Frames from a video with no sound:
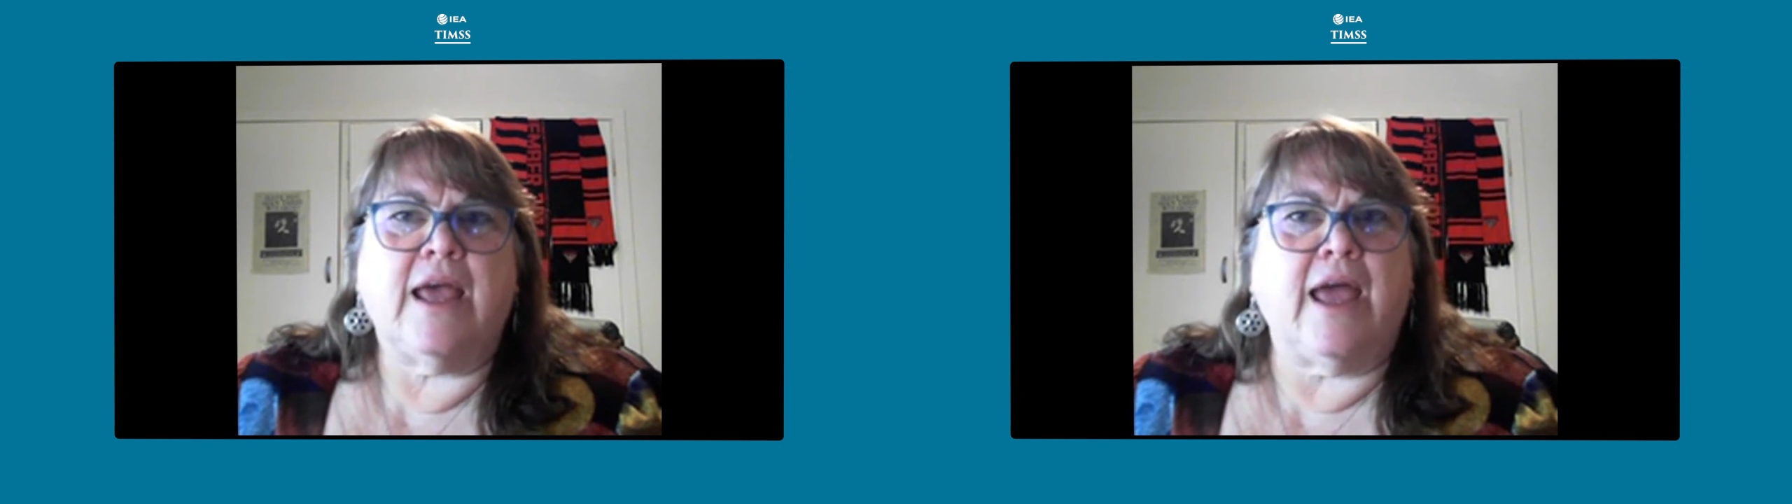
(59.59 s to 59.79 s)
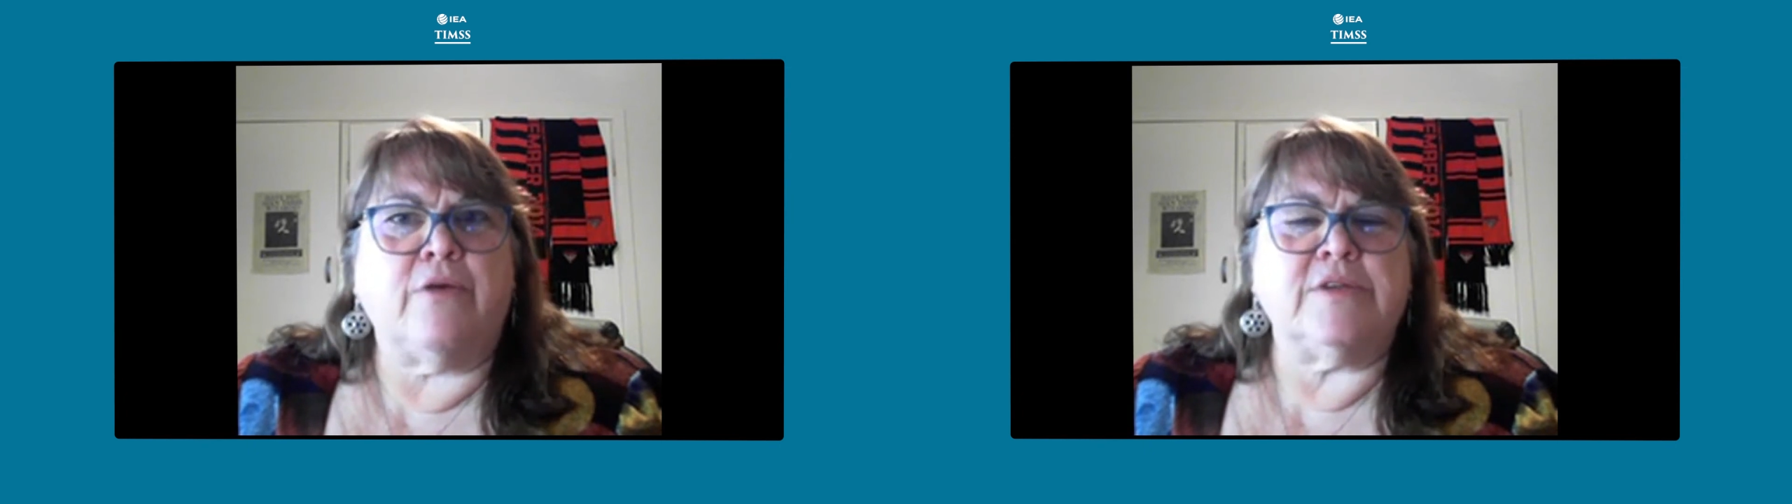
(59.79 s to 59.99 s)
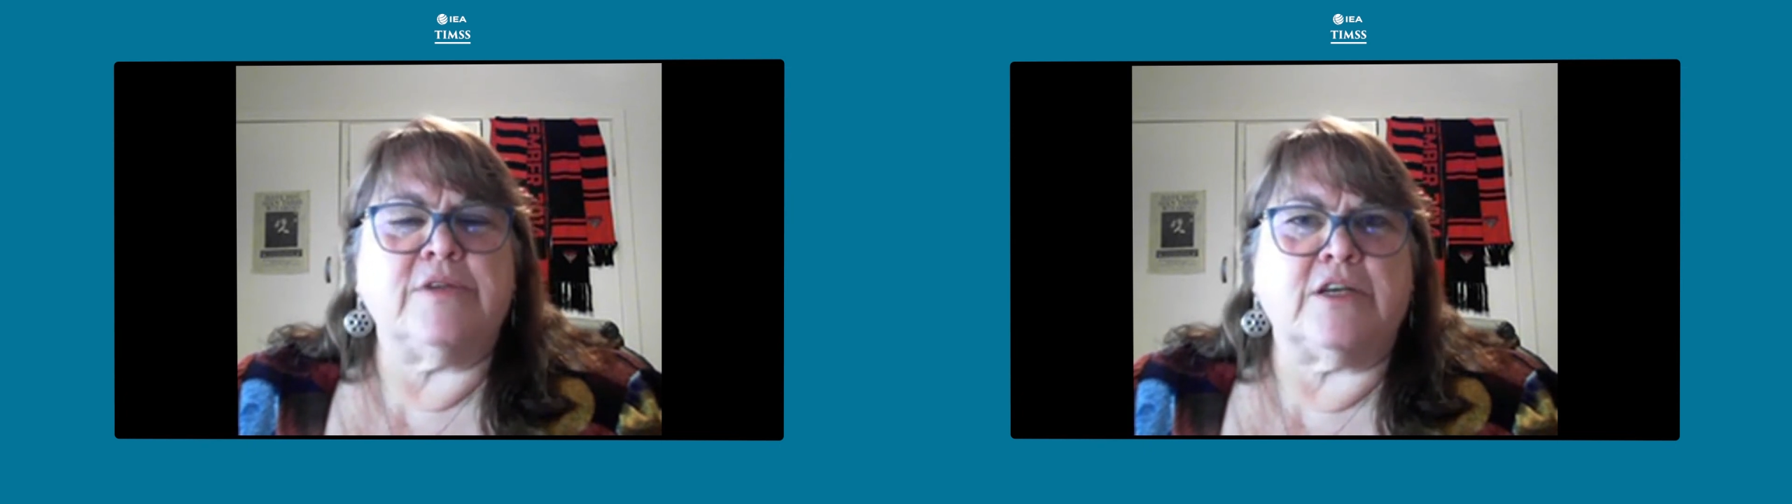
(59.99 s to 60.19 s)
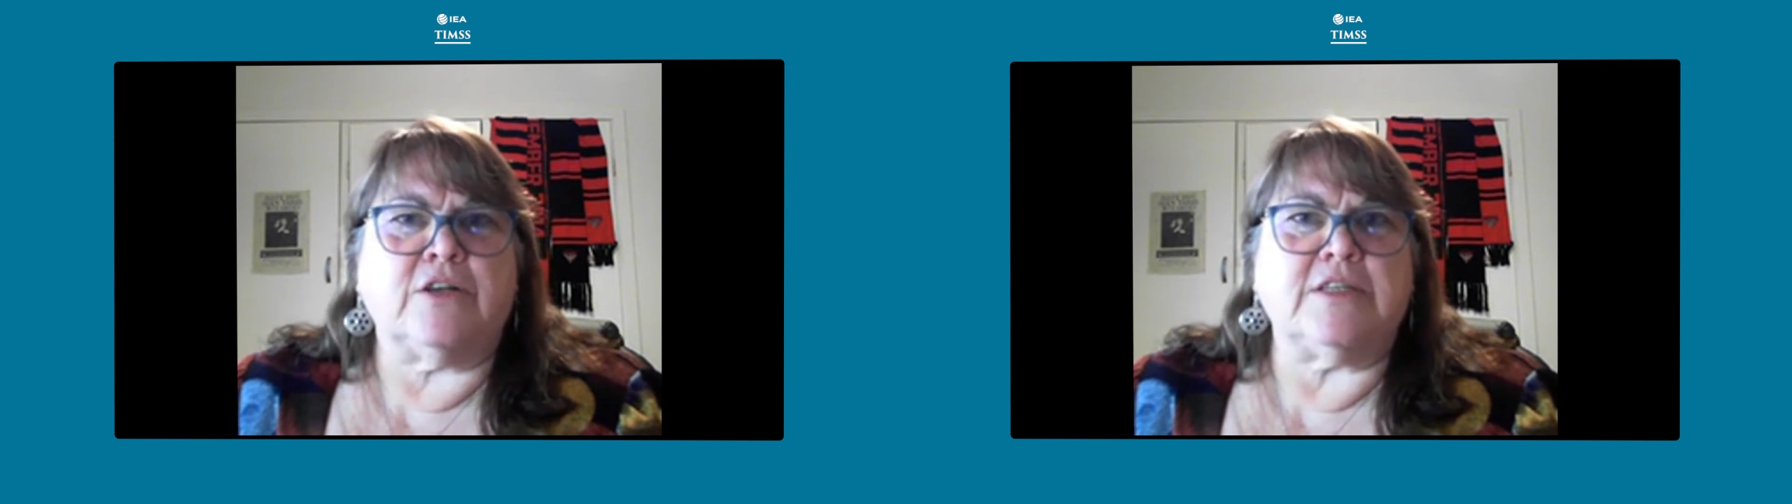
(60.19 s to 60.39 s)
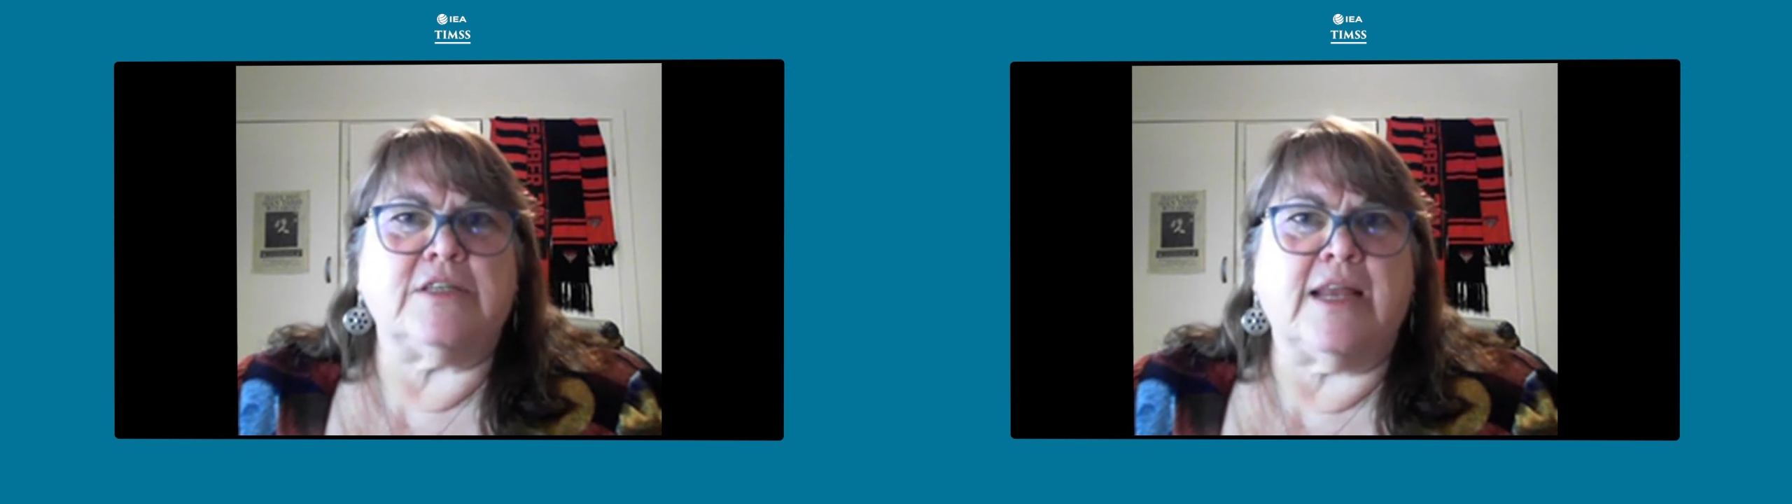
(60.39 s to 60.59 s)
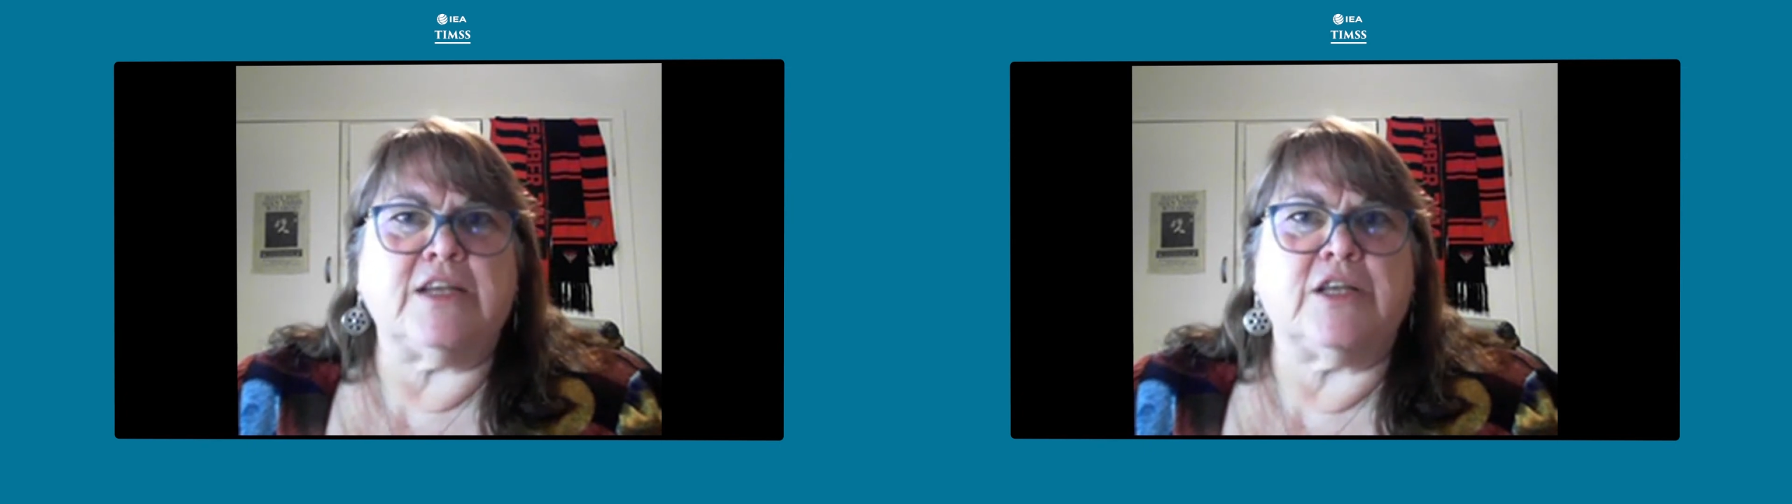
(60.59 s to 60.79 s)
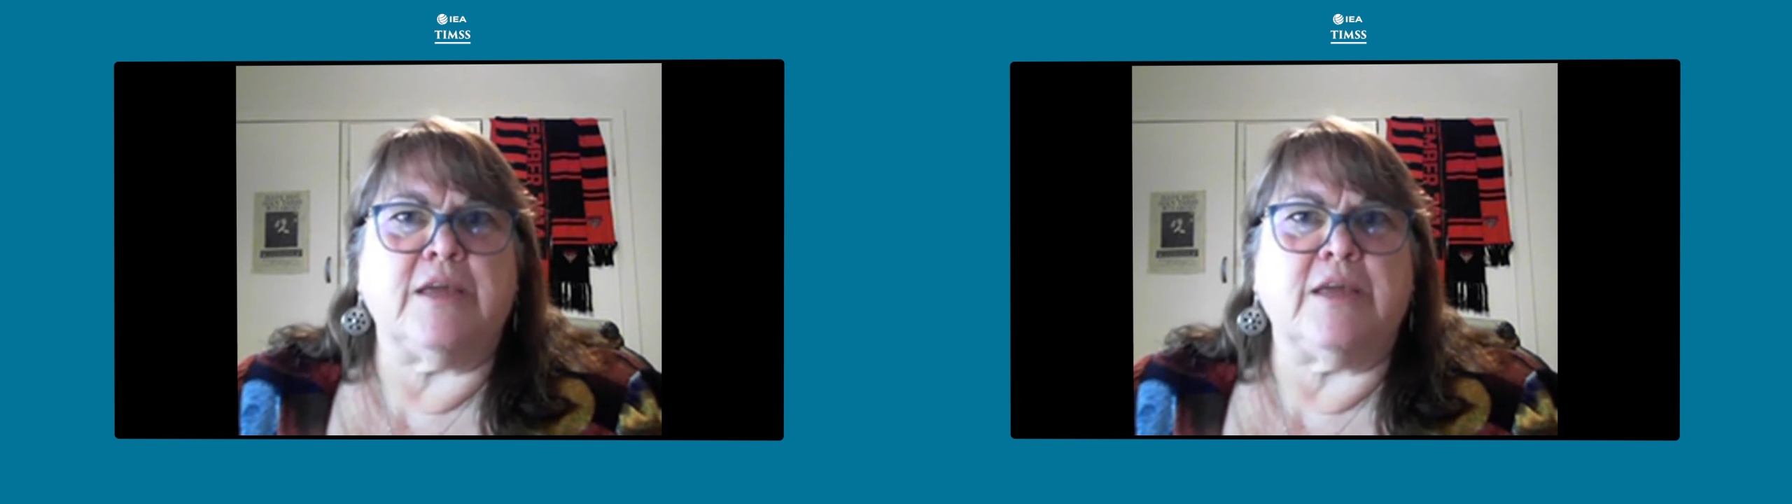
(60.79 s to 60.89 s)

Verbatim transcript: our results had actually